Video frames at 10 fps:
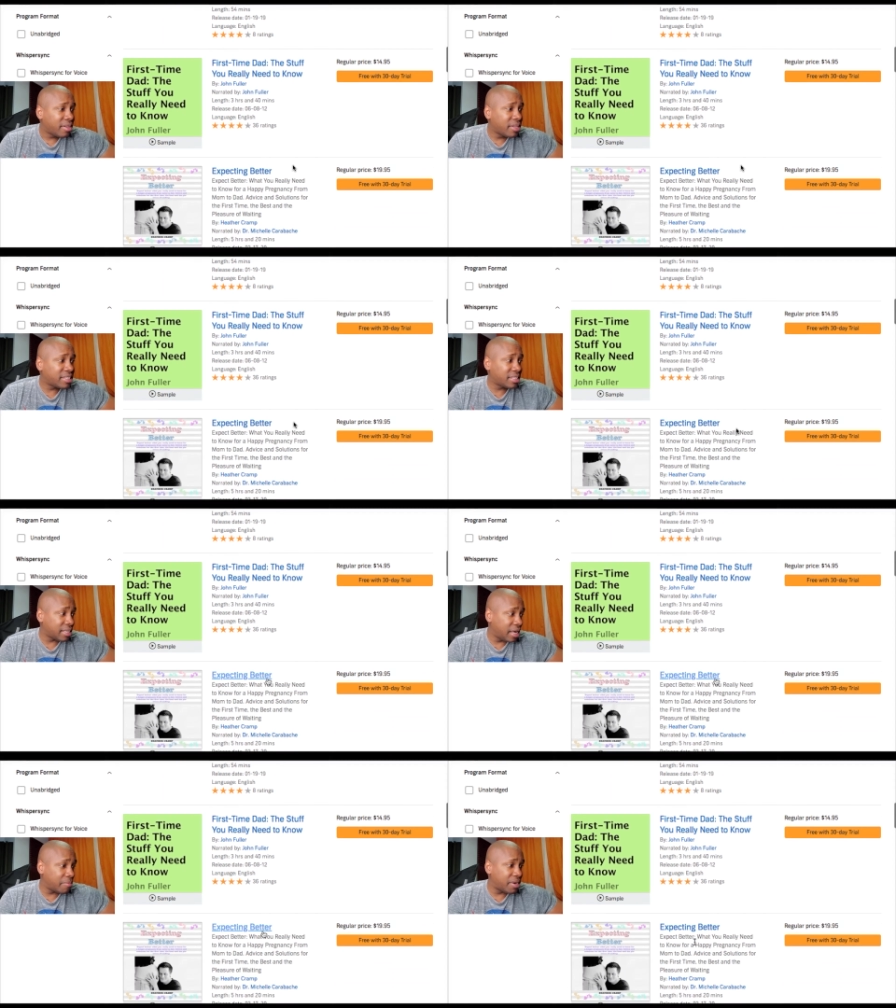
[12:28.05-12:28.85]
This is
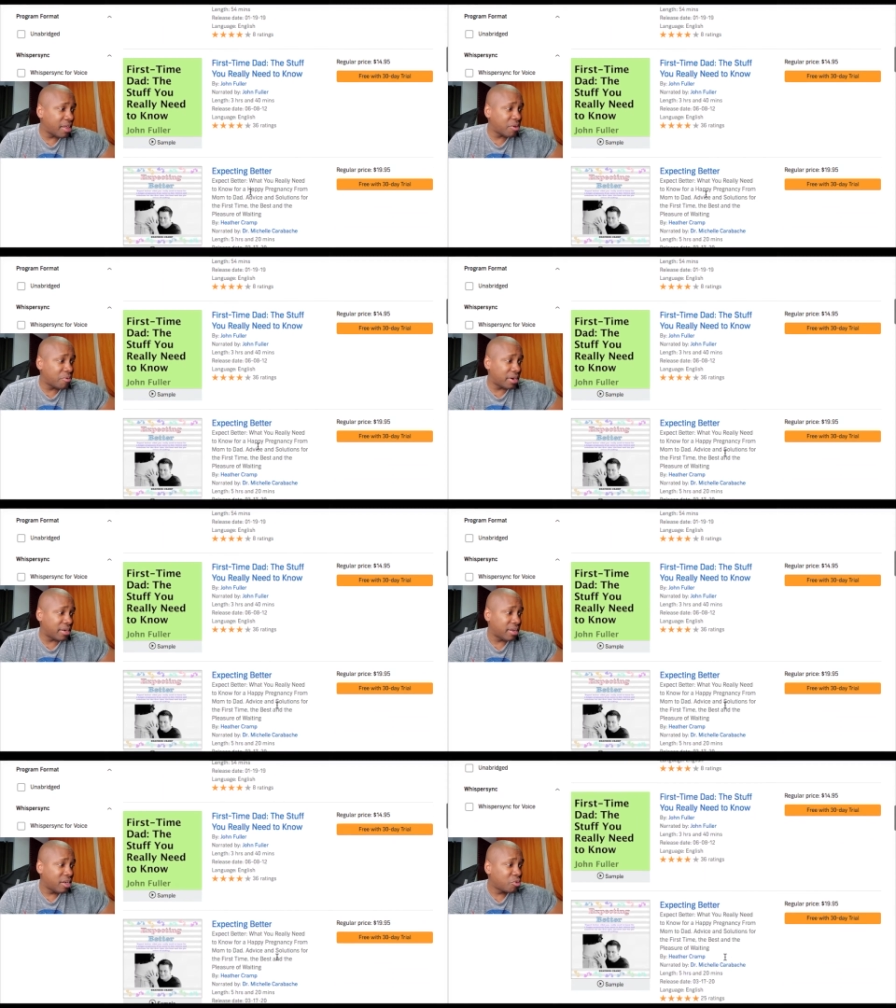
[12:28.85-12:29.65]
um, another
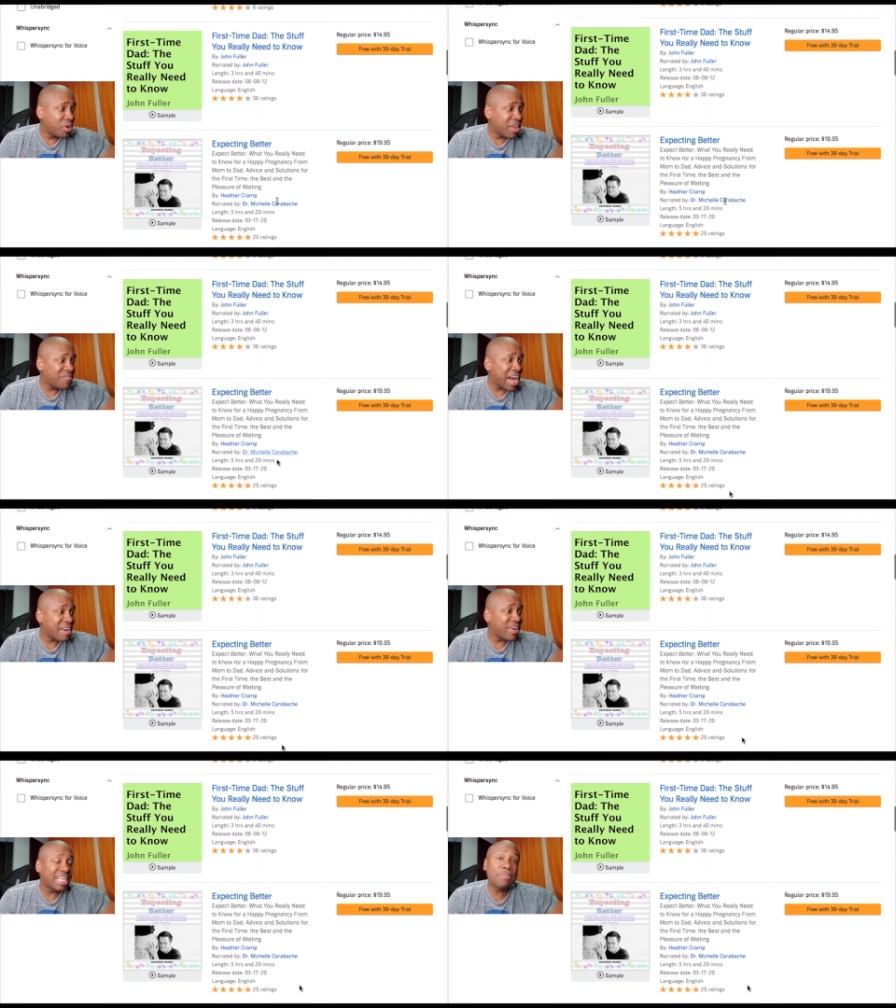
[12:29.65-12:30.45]
one. 25
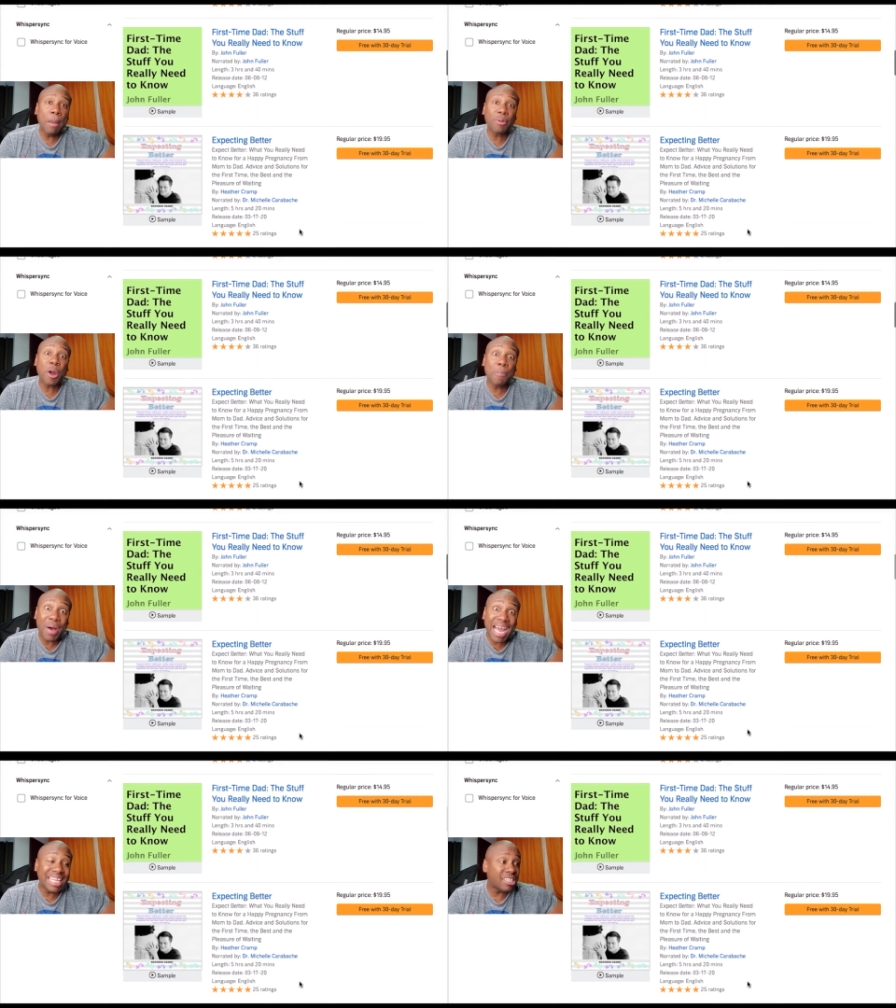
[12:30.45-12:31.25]
ratings. People are
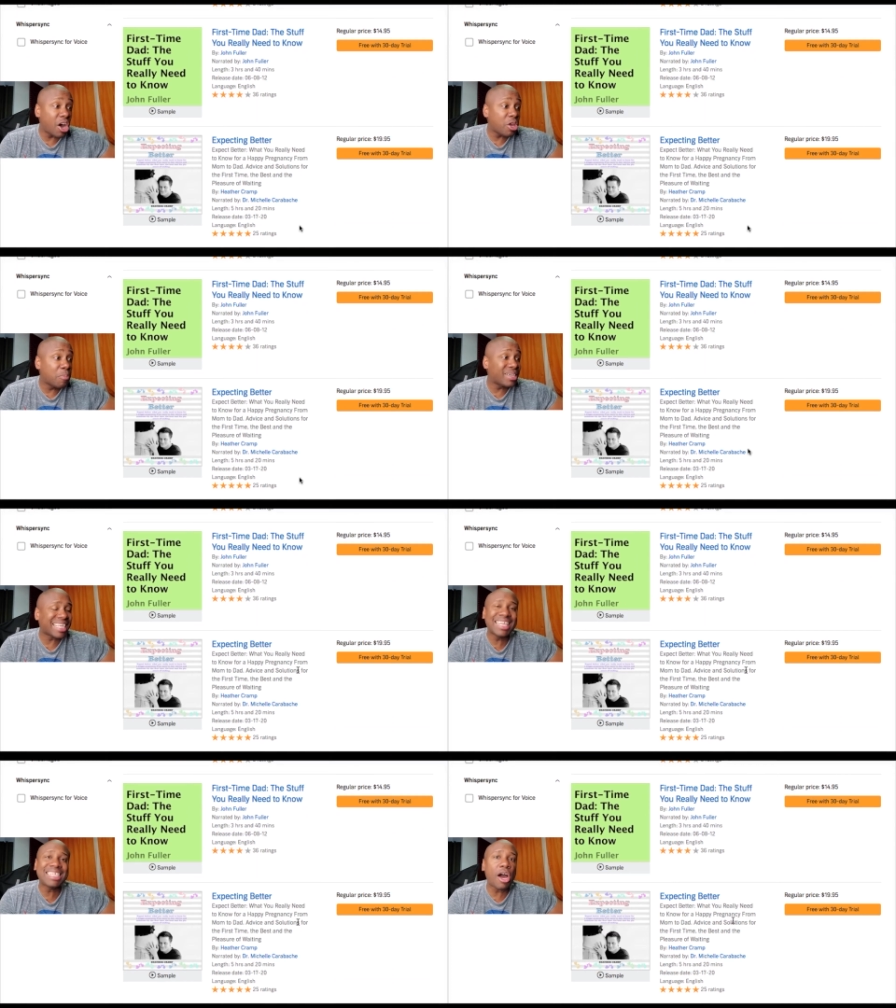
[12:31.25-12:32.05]
buying these audiobooks,
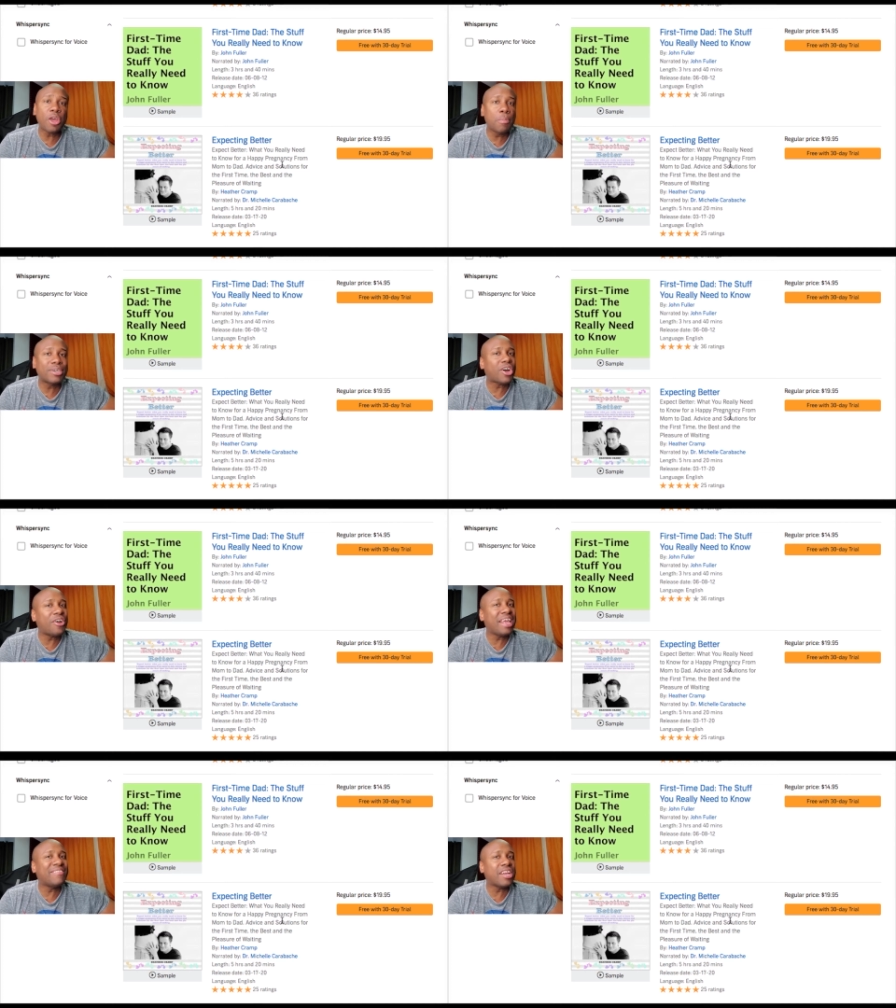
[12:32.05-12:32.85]
and these audiobooks
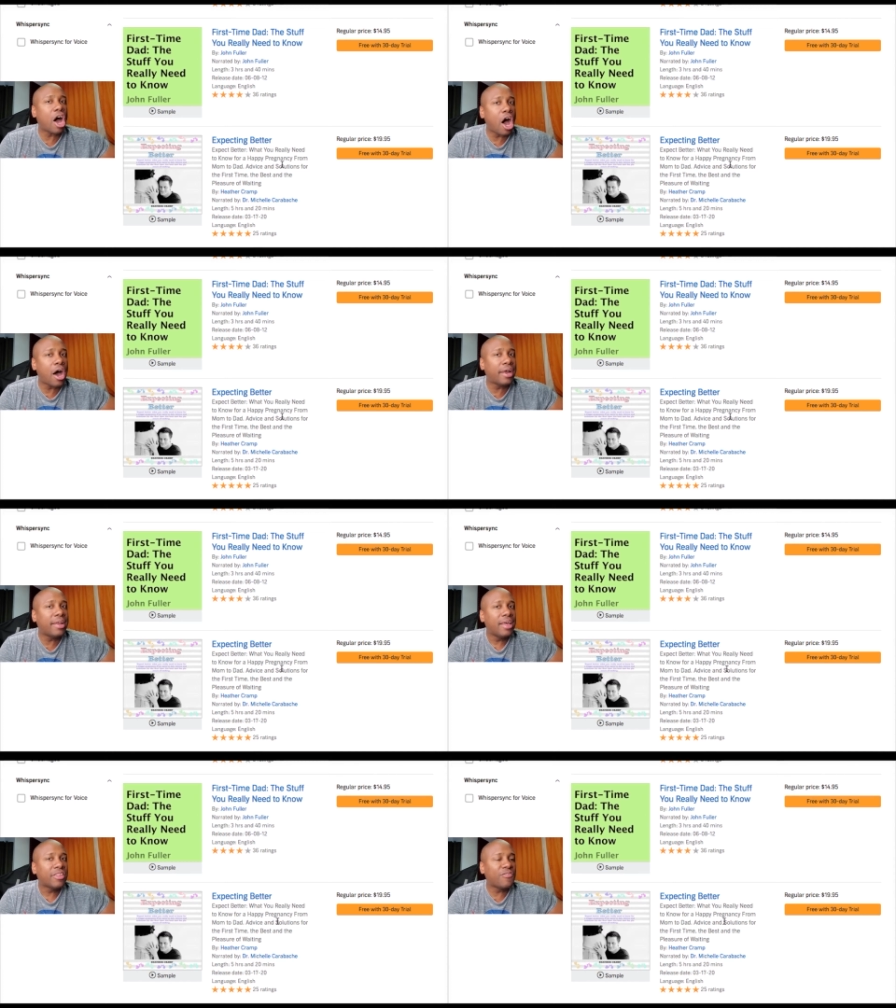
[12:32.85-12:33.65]
aren't even on
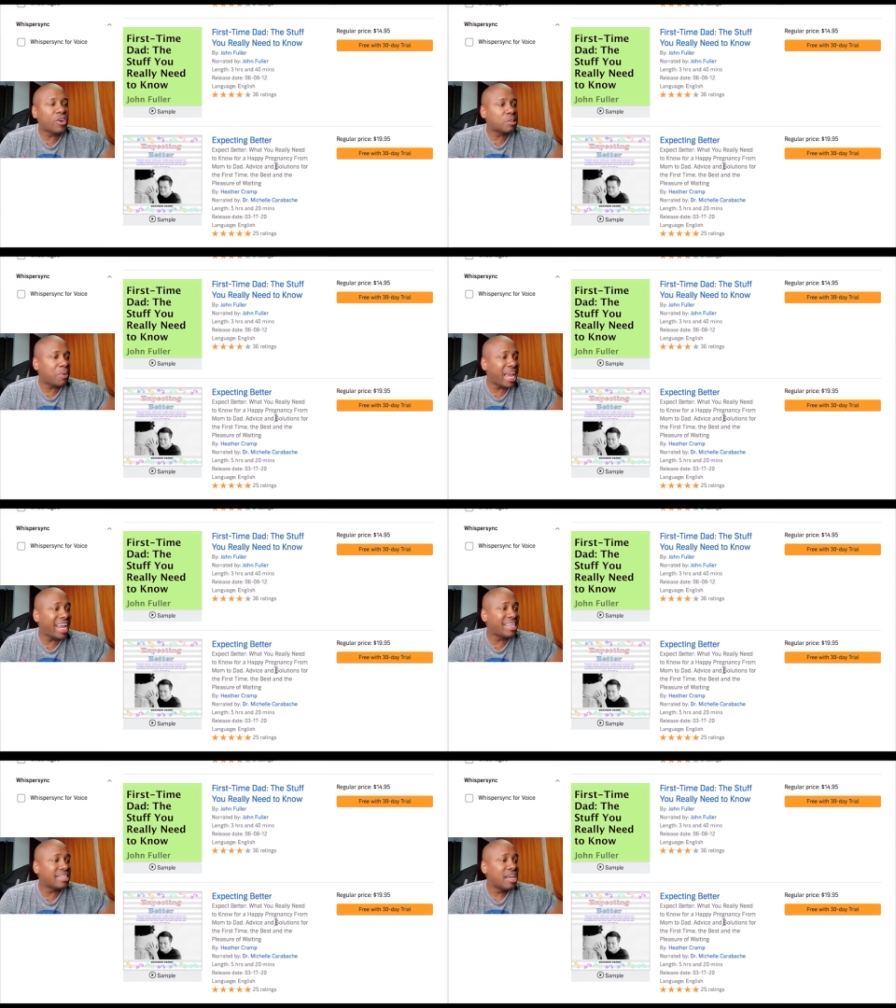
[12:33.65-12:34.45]
the first
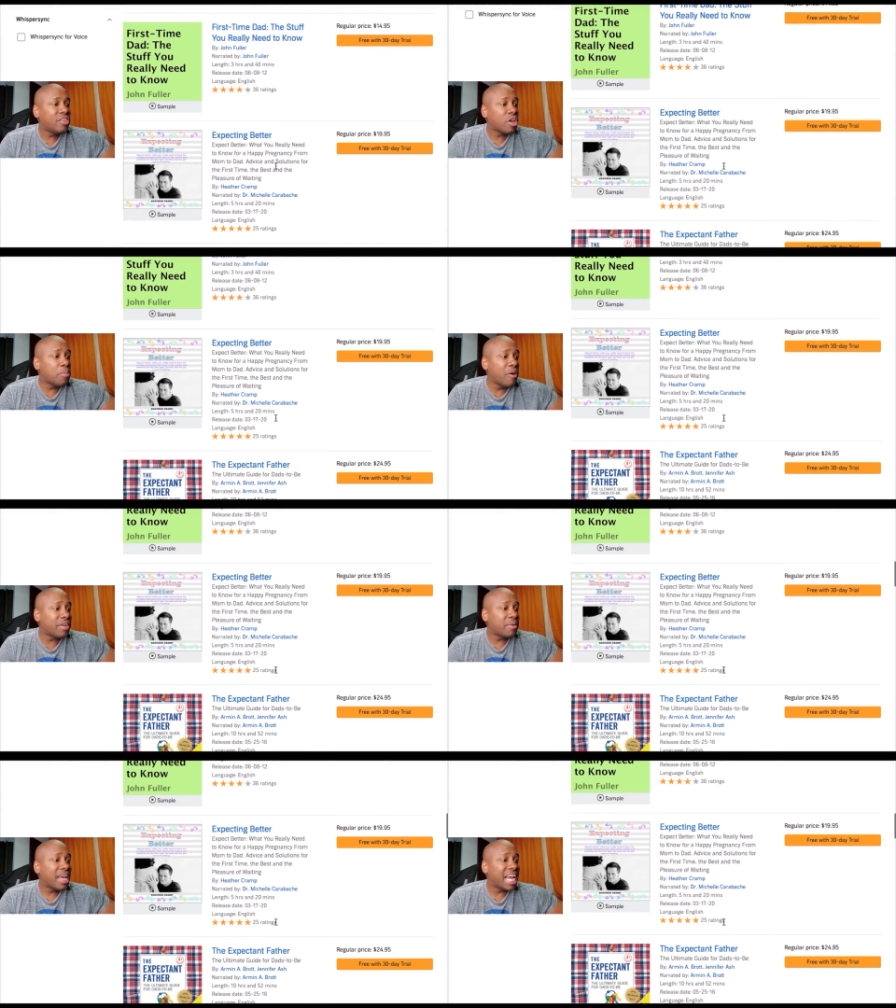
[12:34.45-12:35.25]
page. They're
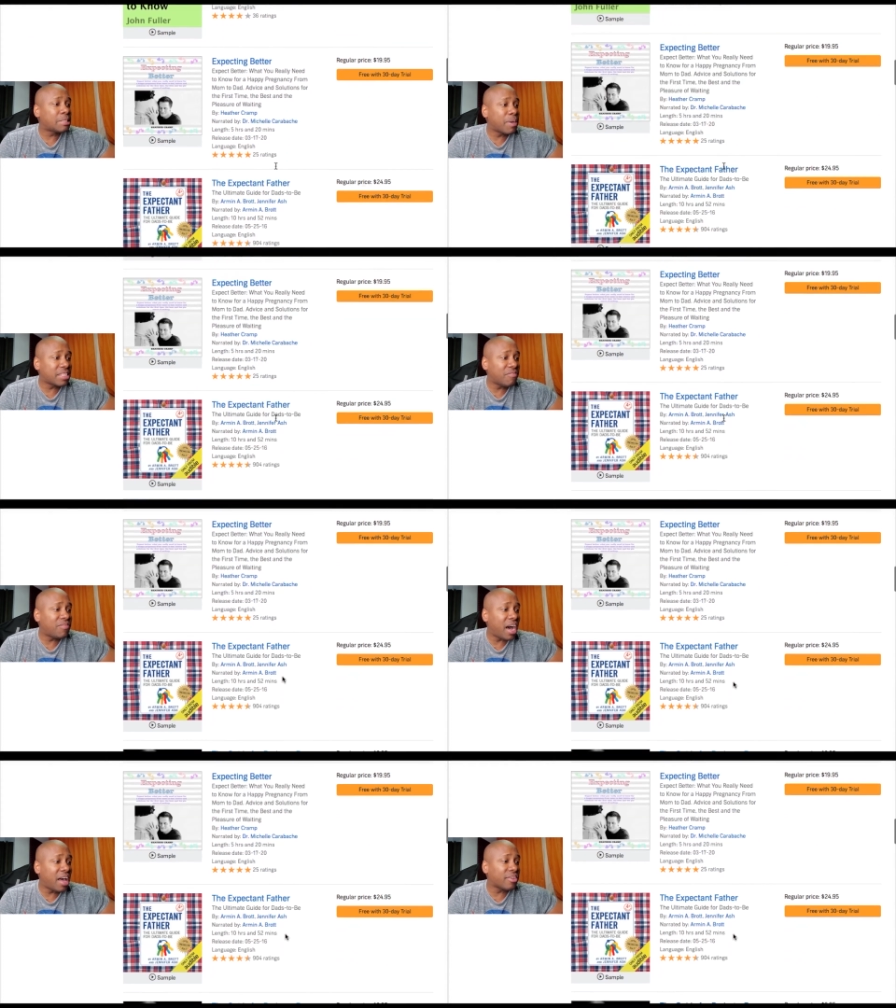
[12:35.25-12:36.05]
moving them. Expectant
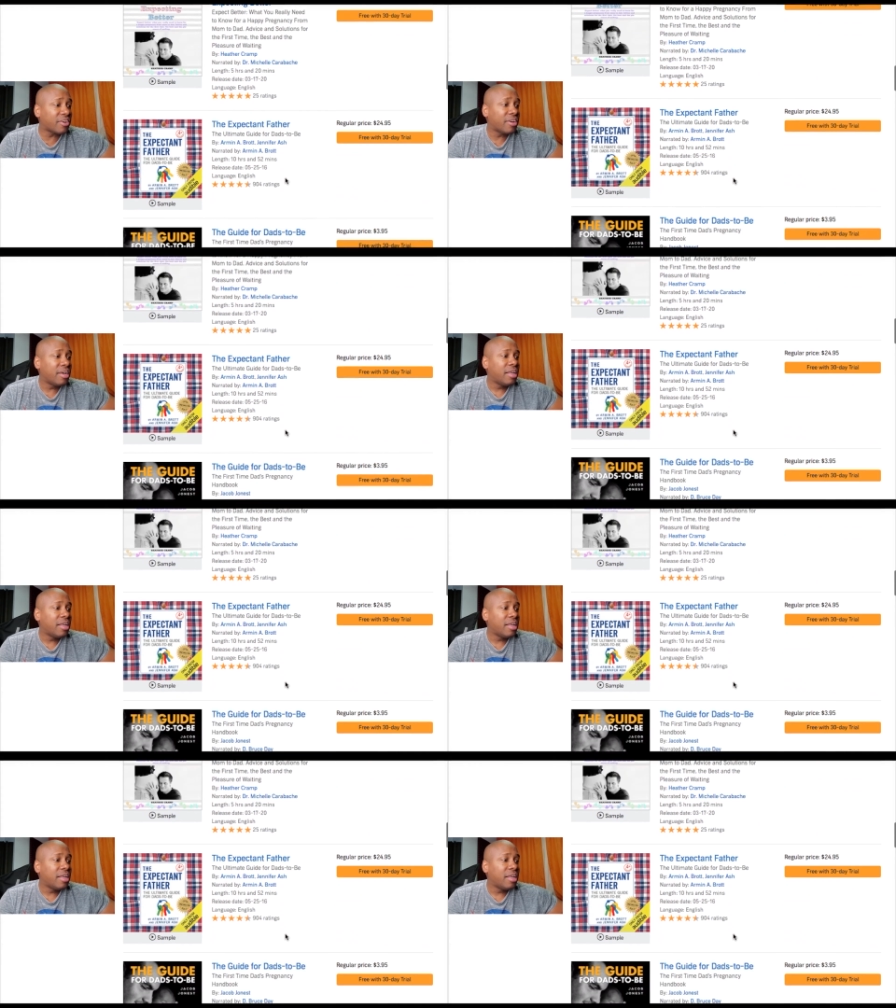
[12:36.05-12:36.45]
father.